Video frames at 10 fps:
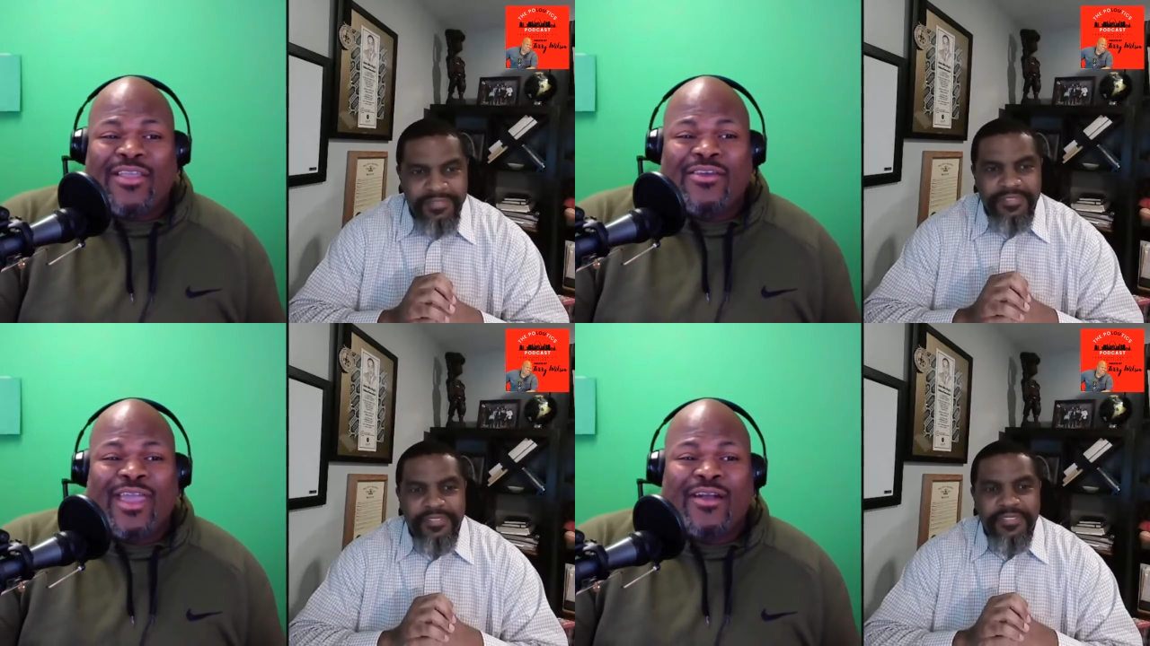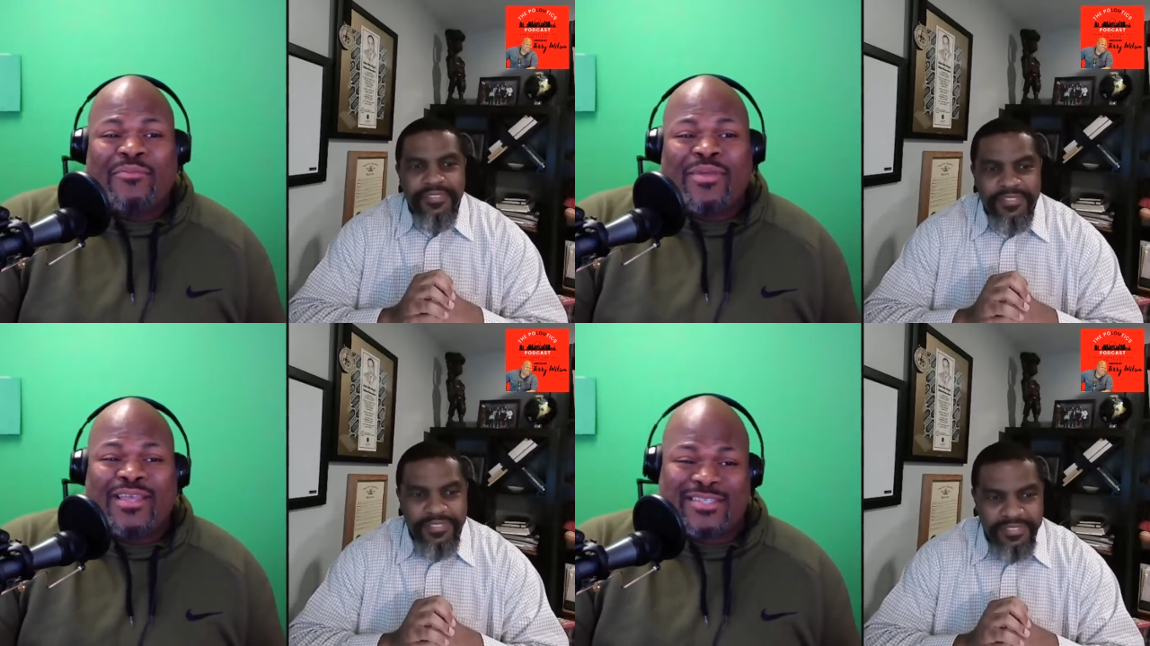Speaker 1: or you ain't
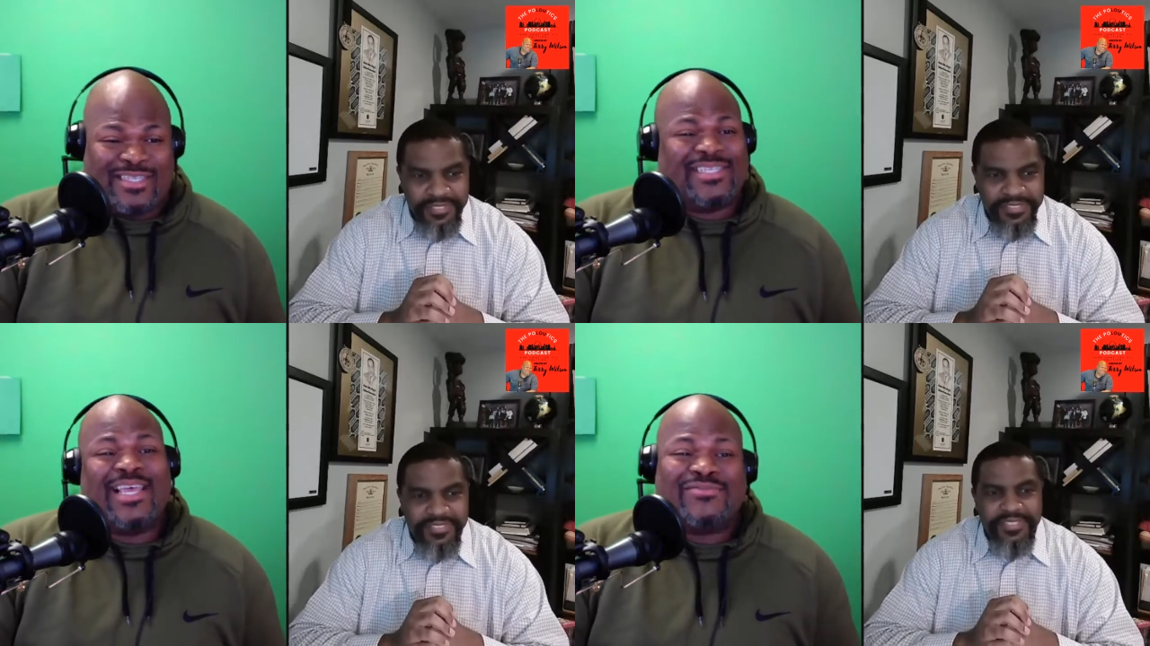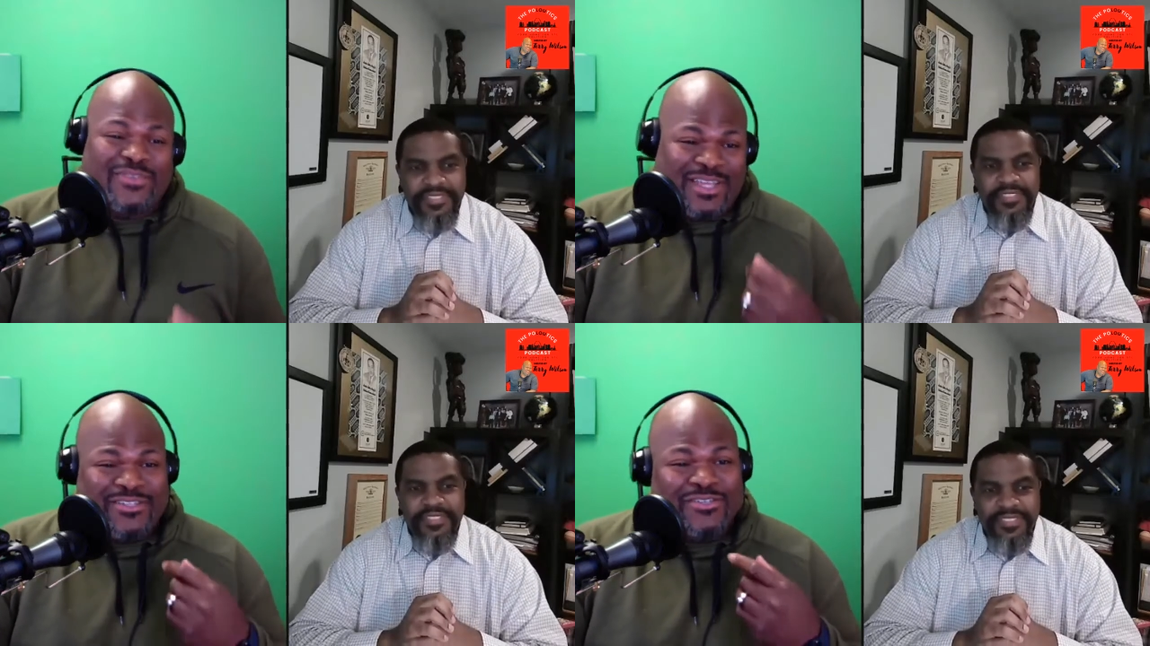gonna be as
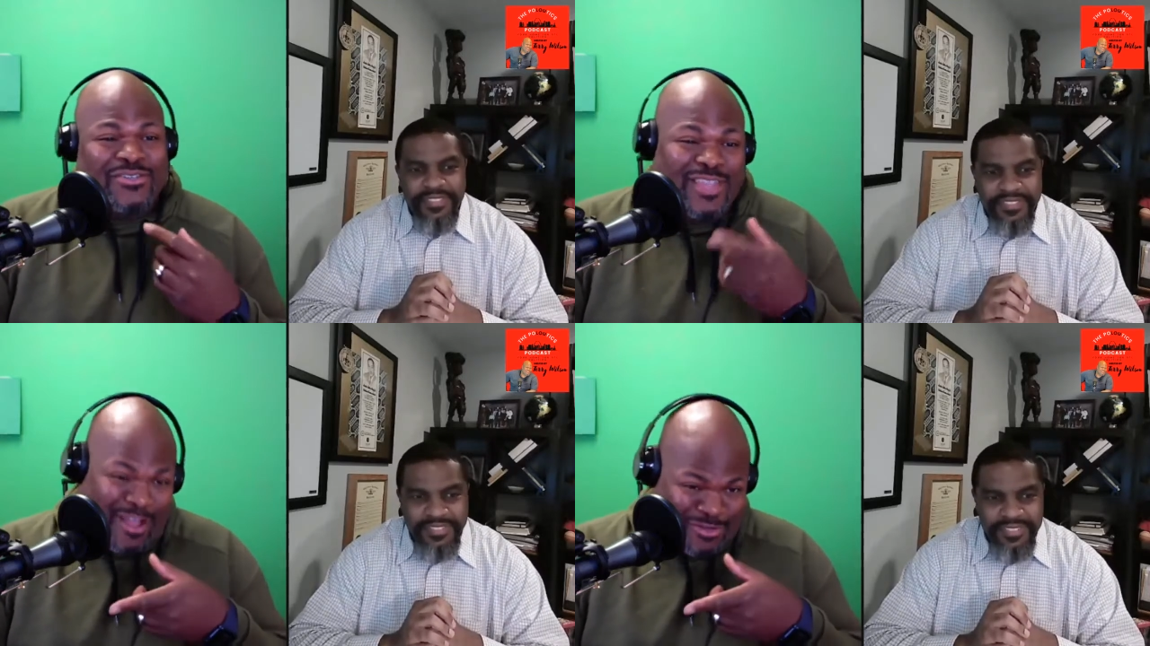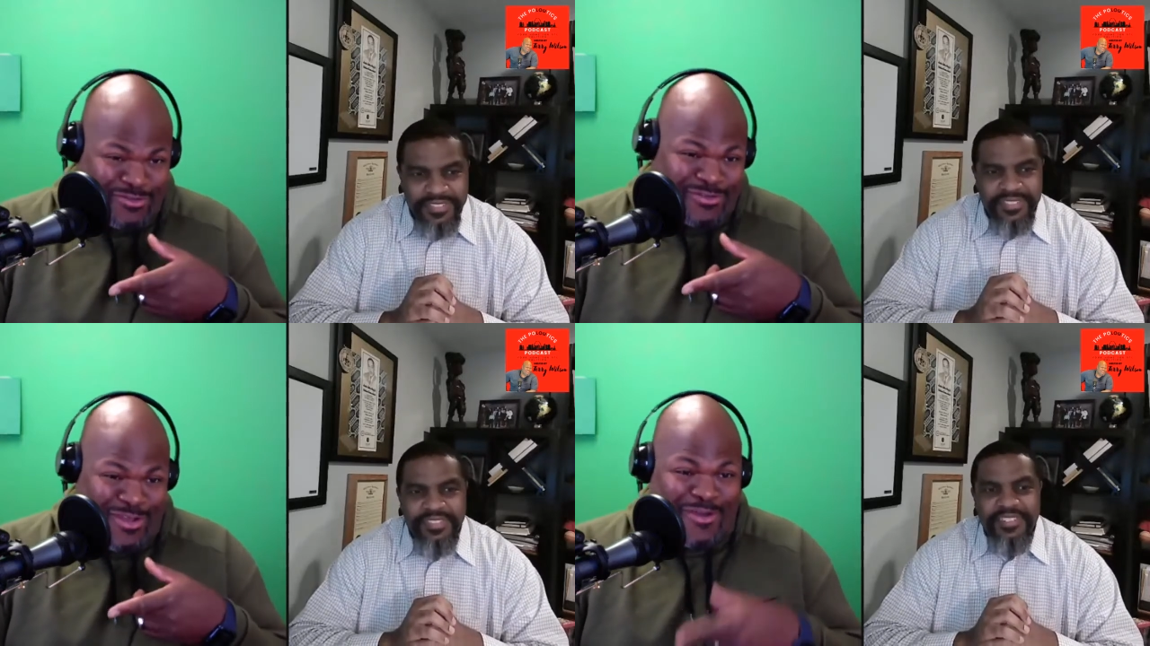successful as you thought
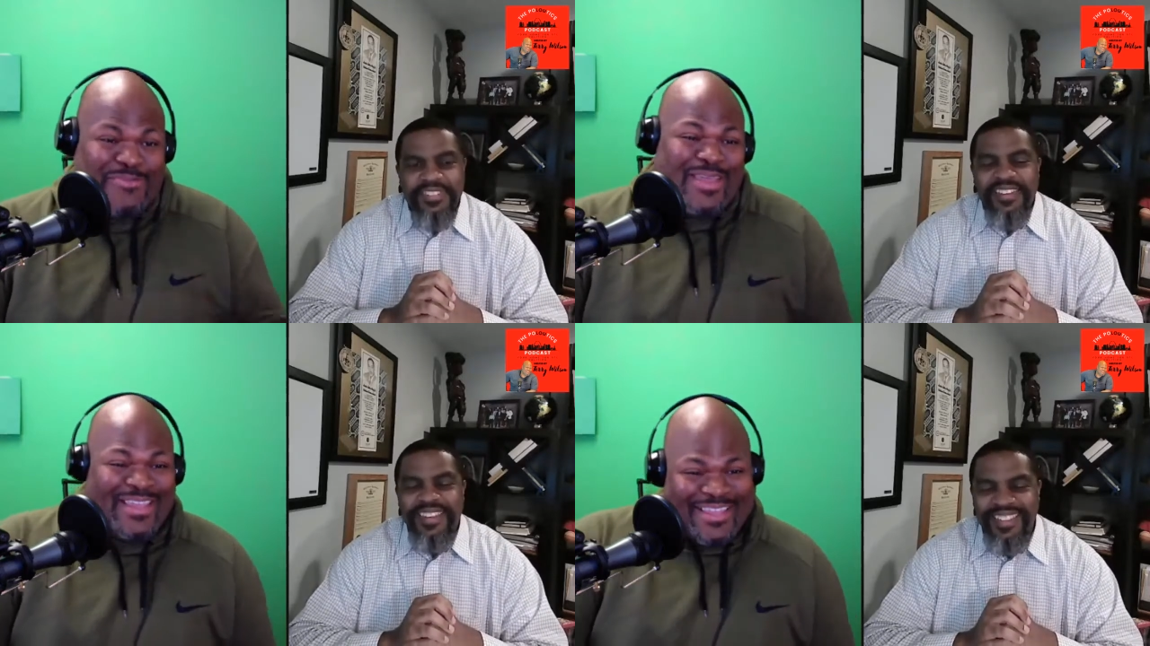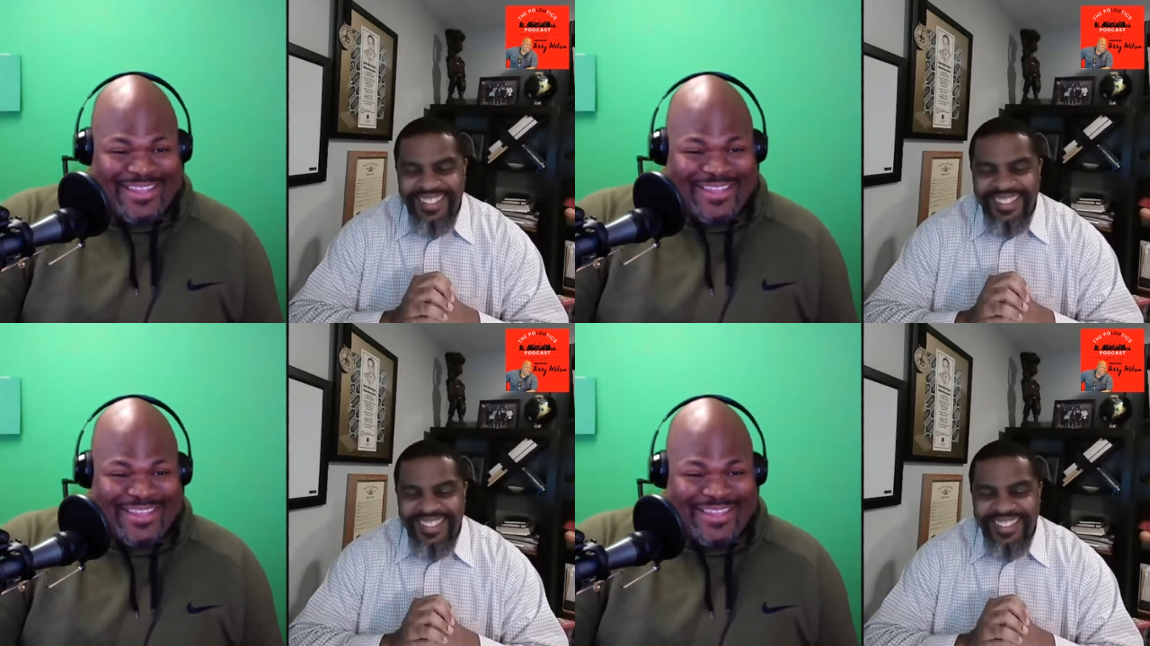you was gonna be.